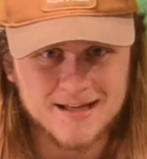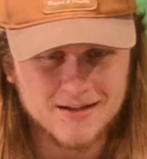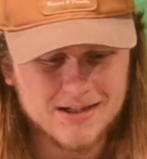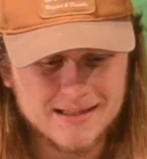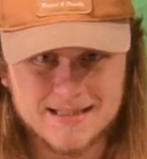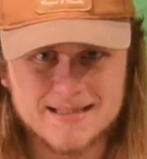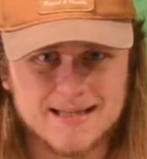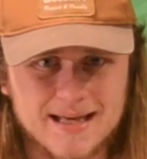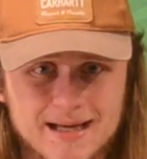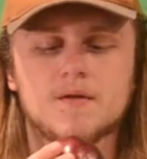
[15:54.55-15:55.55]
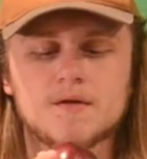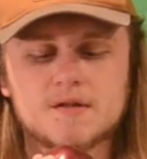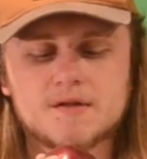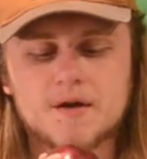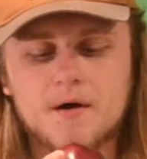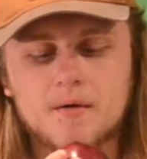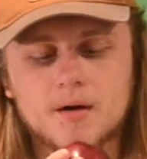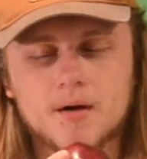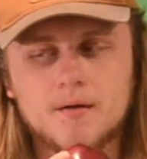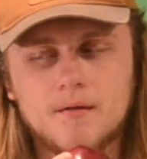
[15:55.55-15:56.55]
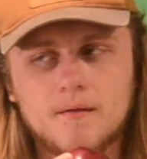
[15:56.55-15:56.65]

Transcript: Look at this thing. This is our